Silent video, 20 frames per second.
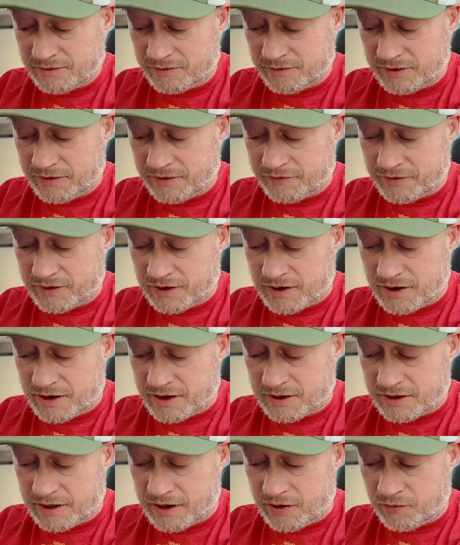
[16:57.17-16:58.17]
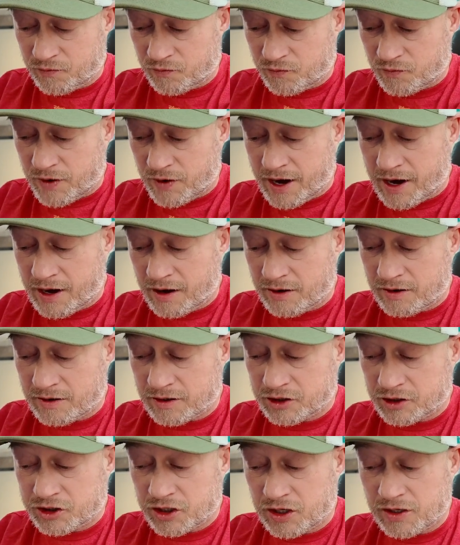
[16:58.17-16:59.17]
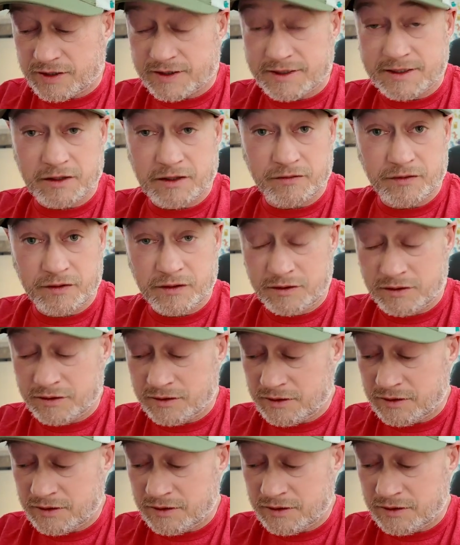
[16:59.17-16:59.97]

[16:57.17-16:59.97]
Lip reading: We've got a rare John Silver.